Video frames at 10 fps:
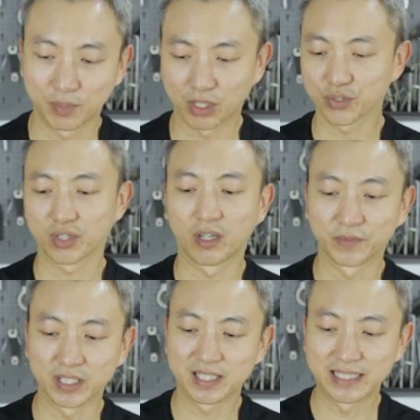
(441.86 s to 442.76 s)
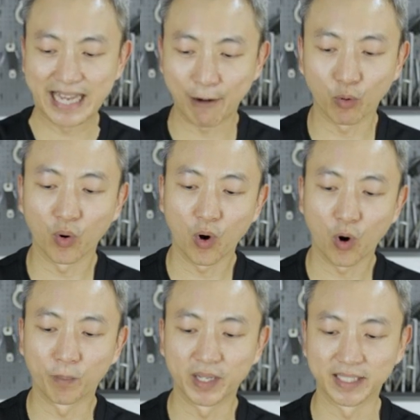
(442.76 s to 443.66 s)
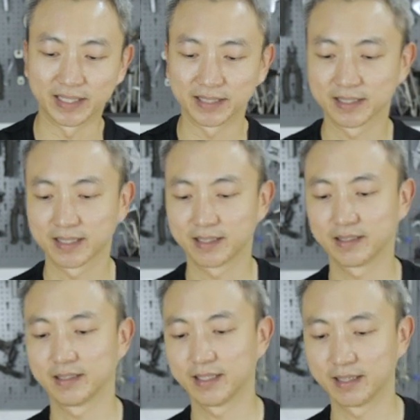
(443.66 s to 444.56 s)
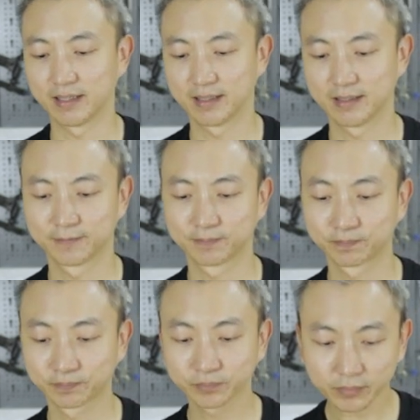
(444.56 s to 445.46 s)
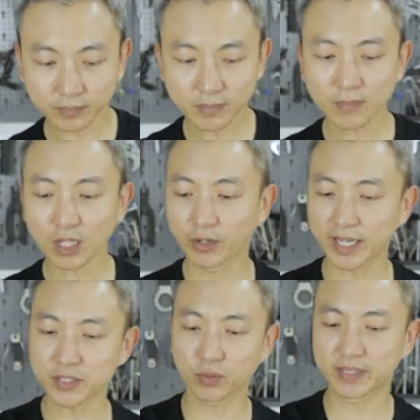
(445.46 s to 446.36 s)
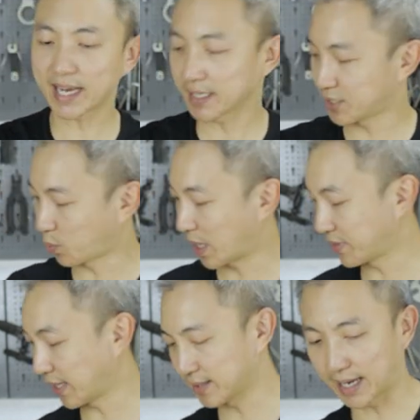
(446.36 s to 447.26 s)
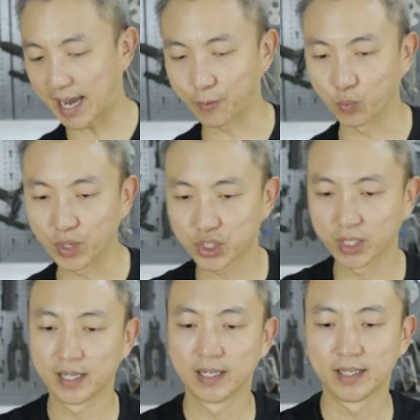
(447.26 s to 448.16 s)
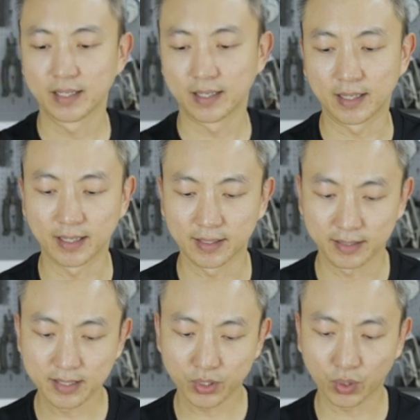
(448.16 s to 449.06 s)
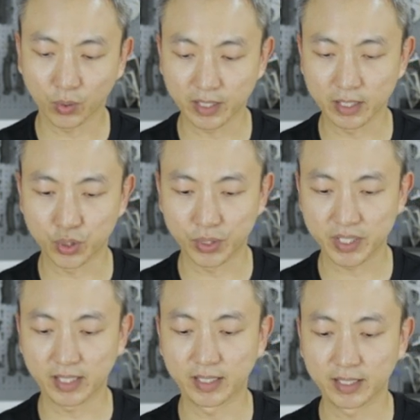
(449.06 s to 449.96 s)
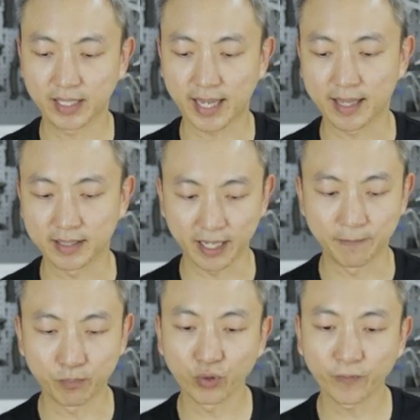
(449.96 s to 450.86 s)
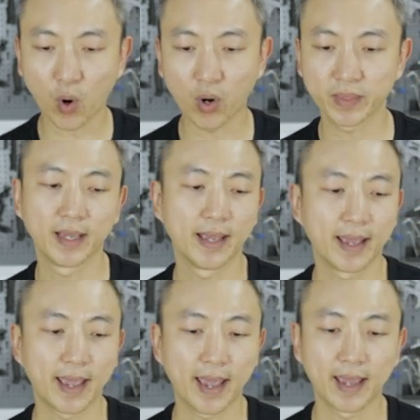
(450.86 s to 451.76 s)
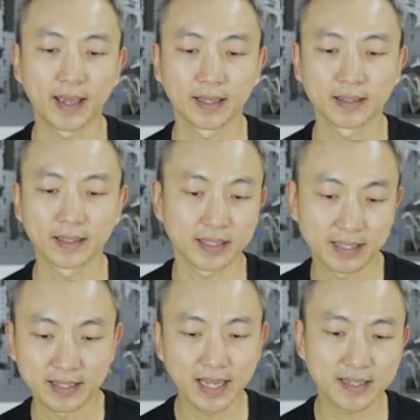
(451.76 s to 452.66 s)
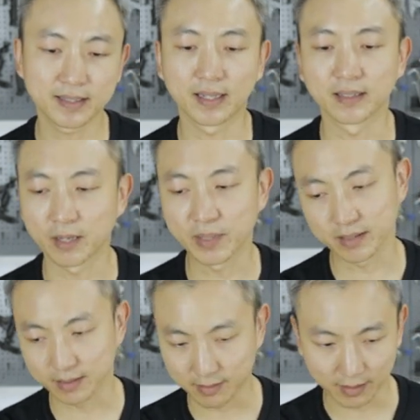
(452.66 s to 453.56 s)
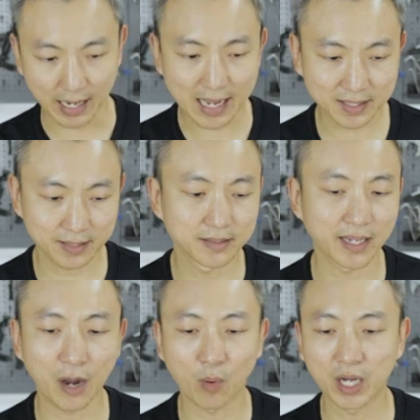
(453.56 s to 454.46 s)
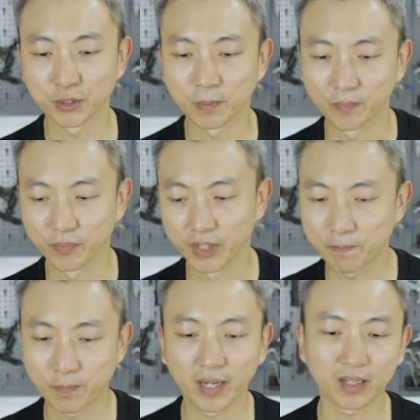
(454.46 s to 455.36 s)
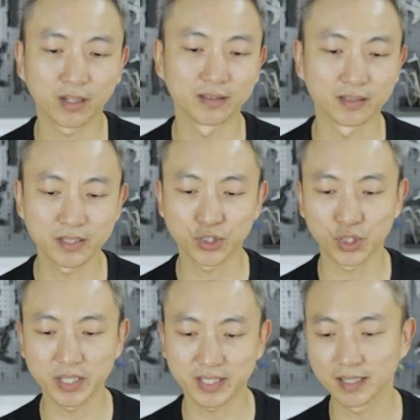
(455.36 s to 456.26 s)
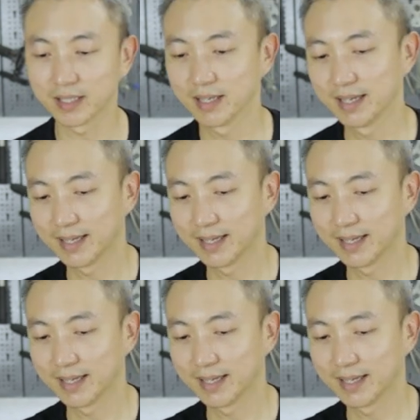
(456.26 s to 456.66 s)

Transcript: because of this narrow opening here. Okay, so that is one thing that I wish this Souke jersey can improve on. And the next thing, I mean, the last thing that I want to nitpick on this jersey